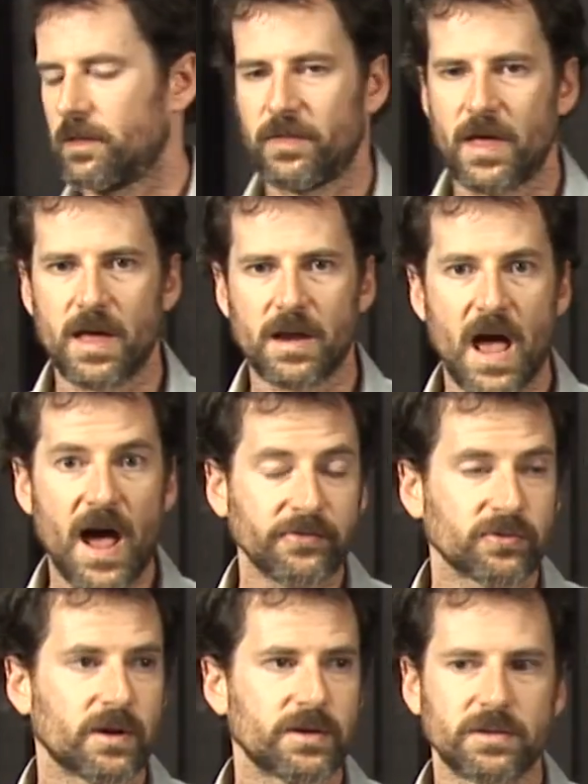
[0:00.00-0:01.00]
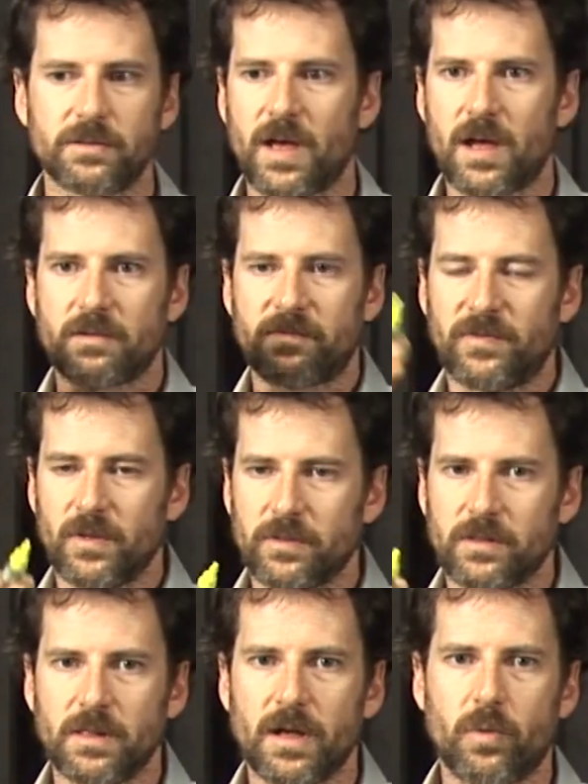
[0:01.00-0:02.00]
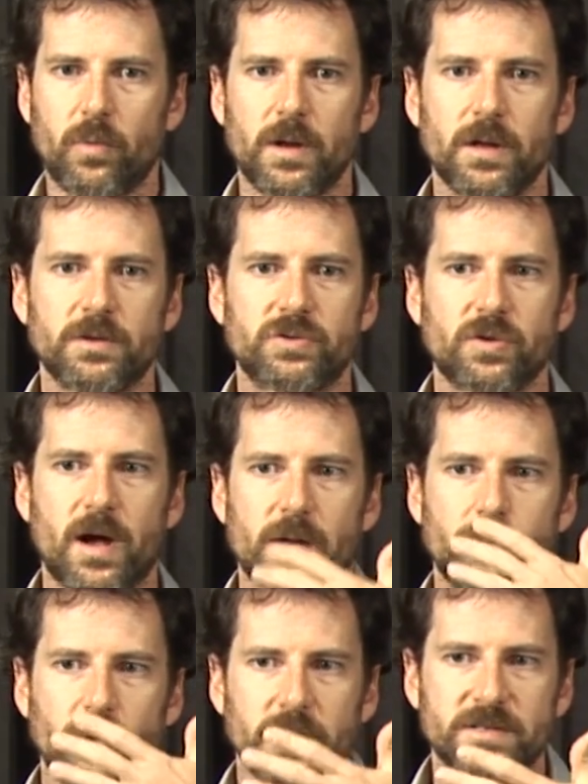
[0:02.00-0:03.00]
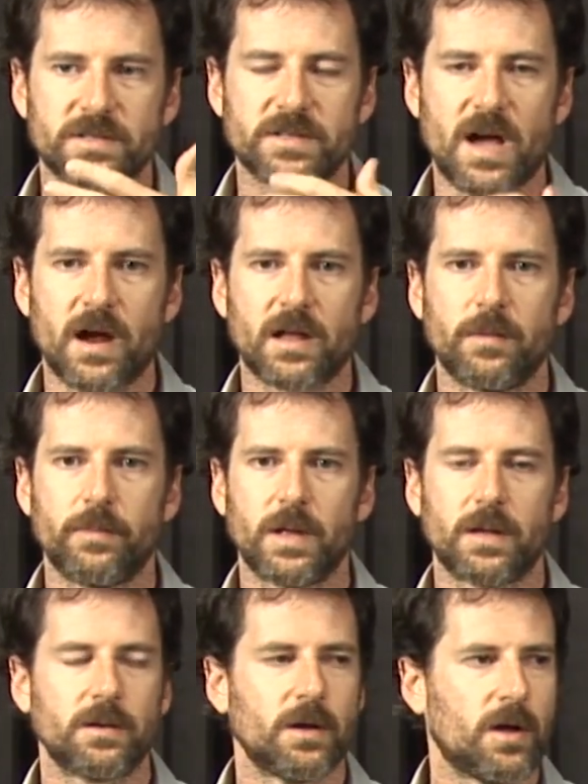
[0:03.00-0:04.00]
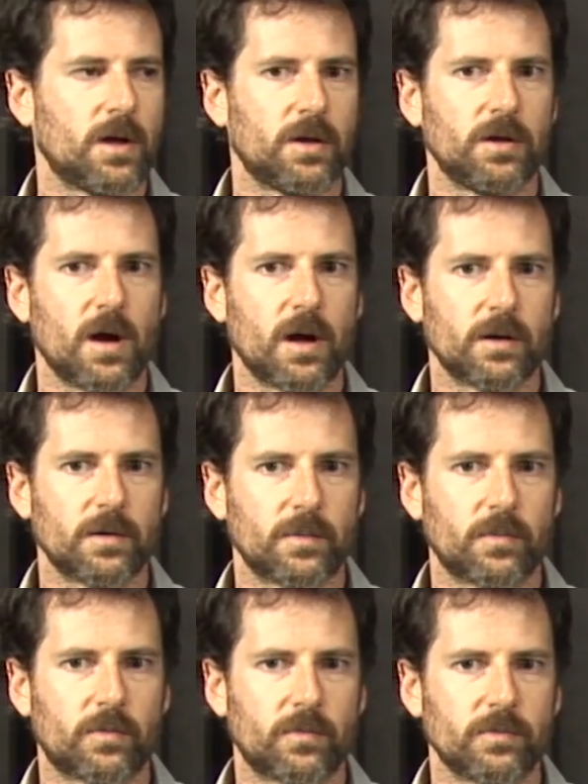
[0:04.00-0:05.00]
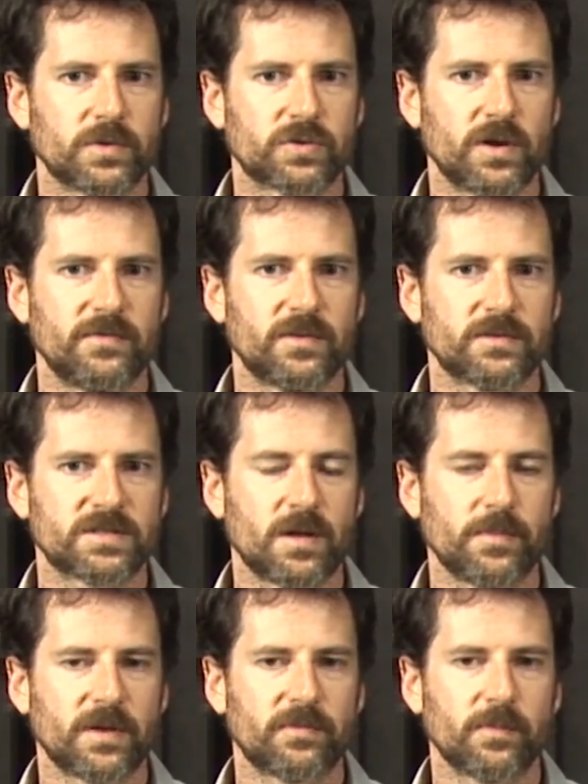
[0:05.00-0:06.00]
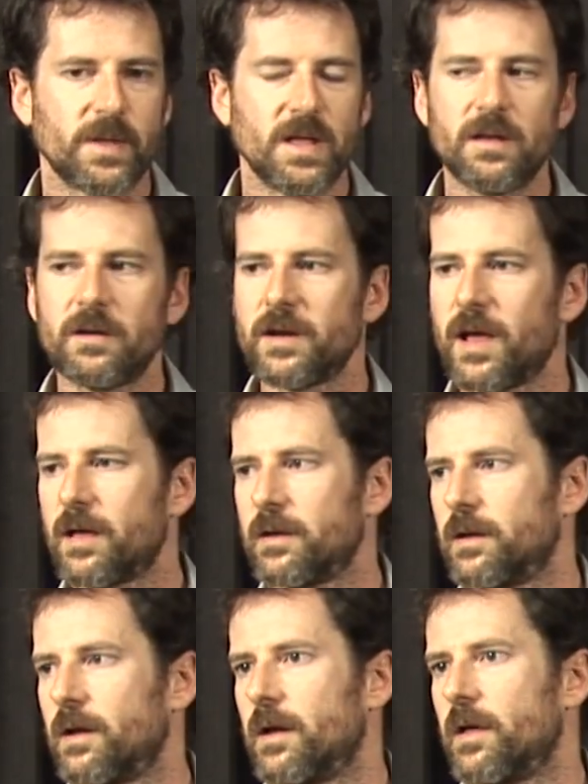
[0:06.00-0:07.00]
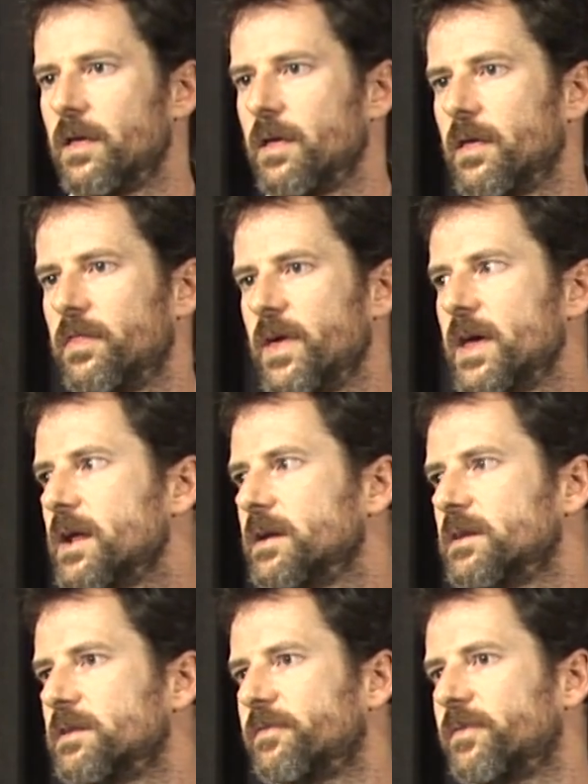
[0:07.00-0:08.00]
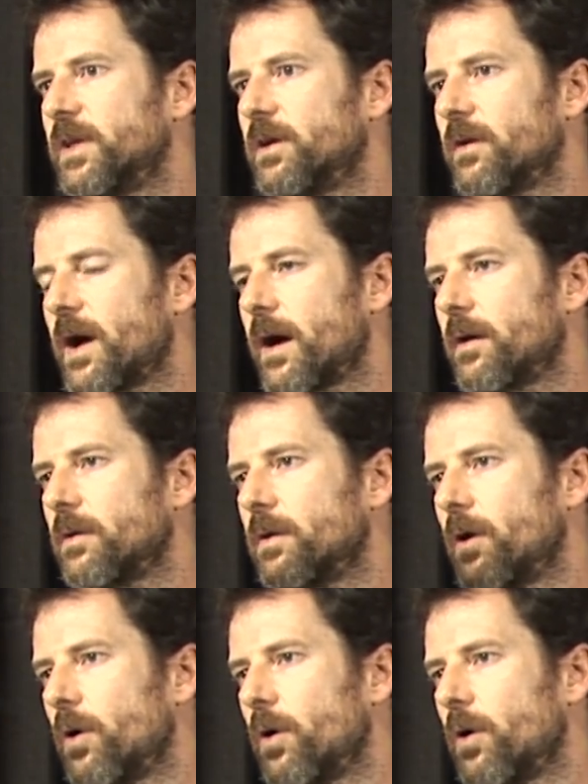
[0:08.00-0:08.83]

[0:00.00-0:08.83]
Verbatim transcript: Then after I do that, fill the liquid, try to print a document, retrieve it, something from the internet, then I need to figure out